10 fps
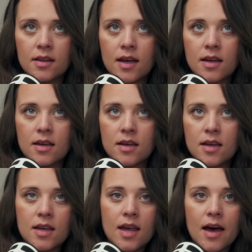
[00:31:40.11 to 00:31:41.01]

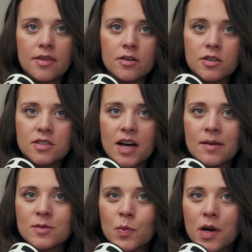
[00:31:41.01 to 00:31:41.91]
there are
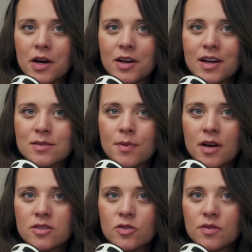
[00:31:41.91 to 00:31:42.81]
times where as parents,